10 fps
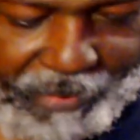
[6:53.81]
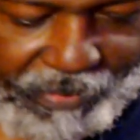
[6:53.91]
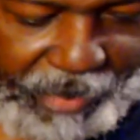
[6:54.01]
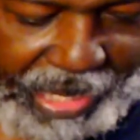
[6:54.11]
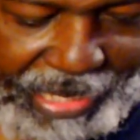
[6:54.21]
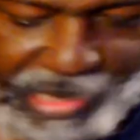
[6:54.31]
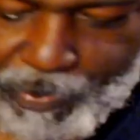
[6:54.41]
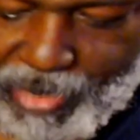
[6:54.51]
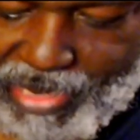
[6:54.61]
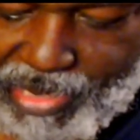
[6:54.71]
from there, it's
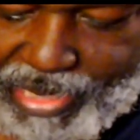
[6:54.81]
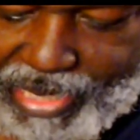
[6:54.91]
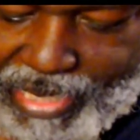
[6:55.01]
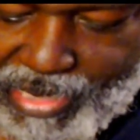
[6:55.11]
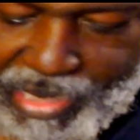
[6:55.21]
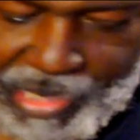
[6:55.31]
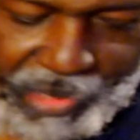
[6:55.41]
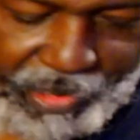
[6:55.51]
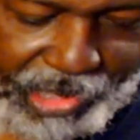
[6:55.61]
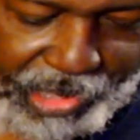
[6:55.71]
basically
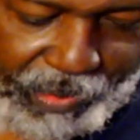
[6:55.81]
easier to